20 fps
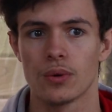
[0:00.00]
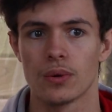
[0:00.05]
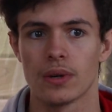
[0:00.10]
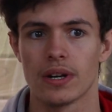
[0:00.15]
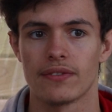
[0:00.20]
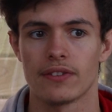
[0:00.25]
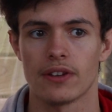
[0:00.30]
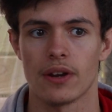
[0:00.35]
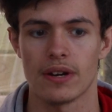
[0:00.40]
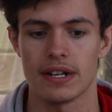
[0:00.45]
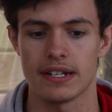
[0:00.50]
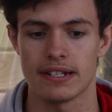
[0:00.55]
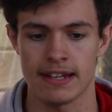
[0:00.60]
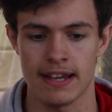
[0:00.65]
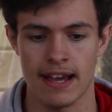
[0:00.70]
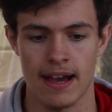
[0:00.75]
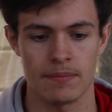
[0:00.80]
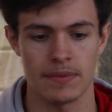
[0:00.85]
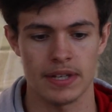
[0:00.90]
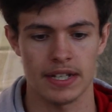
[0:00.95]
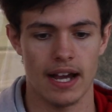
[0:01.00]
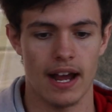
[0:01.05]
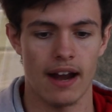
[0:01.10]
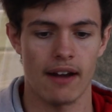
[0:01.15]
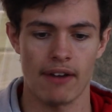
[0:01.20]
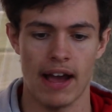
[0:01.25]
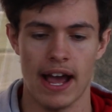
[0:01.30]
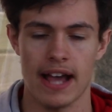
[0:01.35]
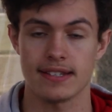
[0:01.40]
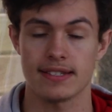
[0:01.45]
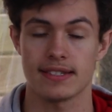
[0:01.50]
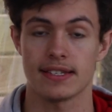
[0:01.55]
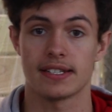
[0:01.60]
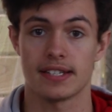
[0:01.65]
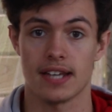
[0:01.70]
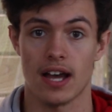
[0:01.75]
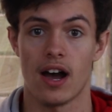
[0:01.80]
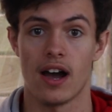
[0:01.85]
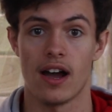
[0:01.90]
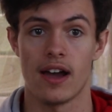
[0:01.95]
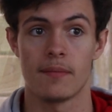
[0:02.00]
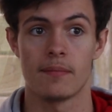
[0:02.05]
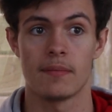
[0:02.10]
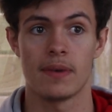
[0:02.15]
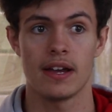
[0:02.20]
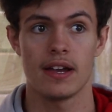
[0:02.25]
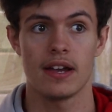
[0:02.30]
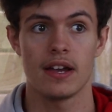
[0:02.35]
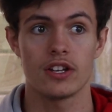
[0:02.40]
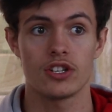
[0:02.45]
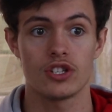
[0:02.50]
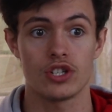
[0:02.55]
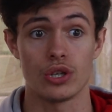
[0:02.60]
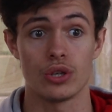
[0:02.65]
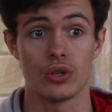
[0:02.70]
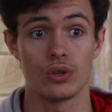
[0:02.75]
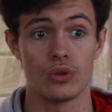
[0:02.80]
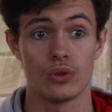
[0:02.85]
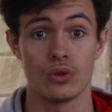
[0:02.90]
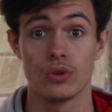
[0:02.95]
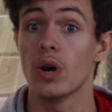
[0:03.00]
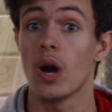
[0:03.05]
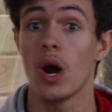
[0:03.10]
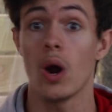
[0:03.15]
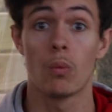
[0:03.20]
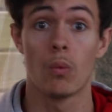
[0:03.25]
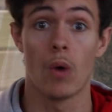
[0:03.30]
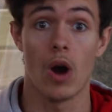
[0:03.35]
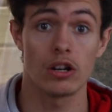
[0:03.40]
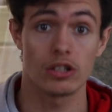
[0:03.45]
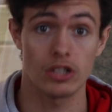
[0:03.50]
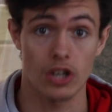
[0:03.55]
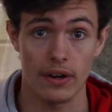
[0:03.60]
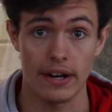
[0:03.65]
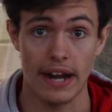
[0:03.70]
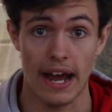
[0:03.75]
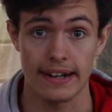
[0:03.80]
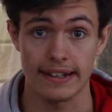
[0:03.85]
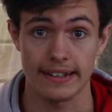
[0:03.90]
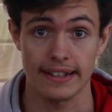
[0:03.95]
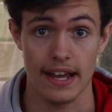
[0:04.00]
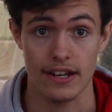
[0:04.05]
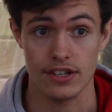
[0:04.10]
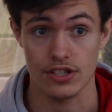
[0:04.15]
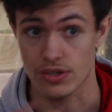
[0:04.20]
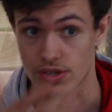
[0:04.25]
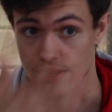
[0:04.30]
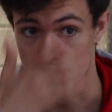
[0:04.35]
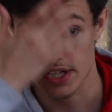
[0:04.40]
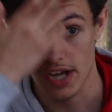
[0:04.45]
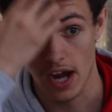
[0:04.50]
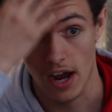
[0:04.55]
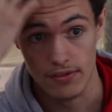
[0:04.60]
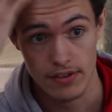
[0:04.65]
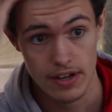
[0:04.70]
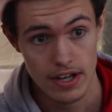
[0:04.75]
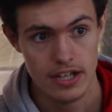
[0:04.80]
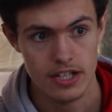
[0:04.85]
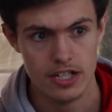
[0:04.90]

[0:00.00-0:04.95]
if you're a DM that kind of has the time to work on adding extra stuff.